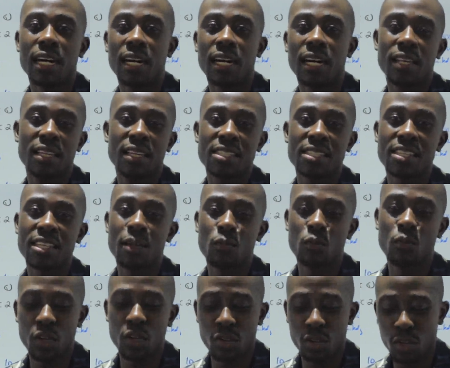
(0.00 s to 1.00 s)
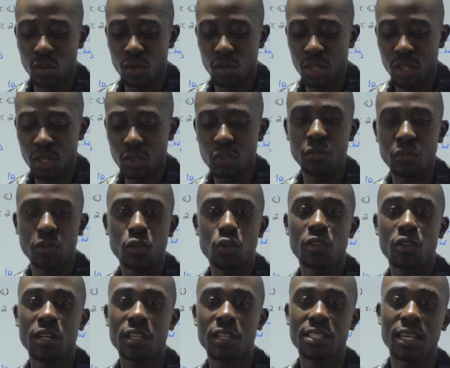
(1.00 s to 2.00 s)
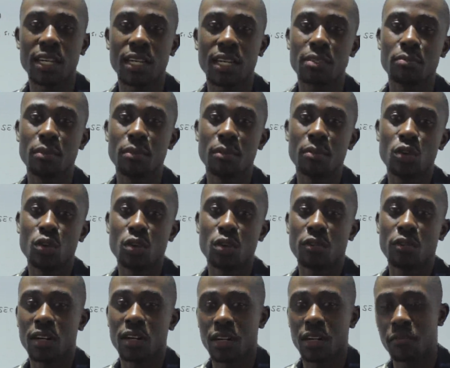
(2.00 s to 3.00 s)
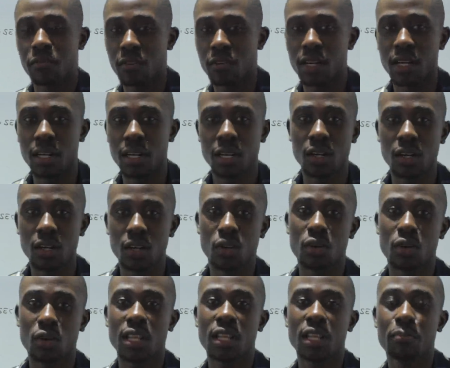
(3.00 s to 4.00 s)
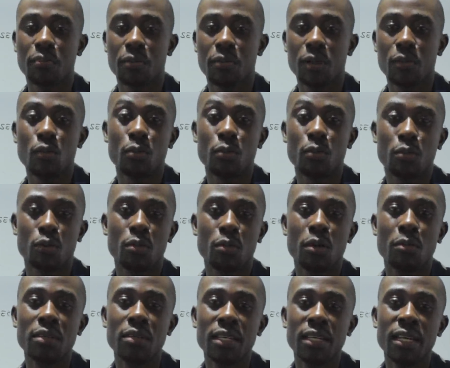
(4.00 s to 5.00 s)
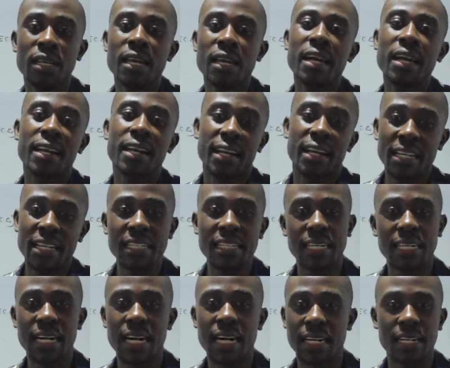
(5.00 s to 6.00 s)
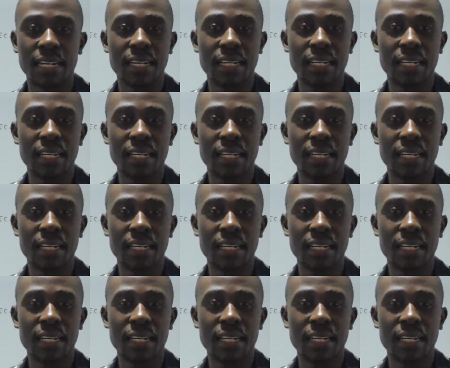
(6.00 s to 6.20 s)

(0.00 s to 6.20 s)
this time when you are going to view your results, maybe you have a refer or rather probably credit earned.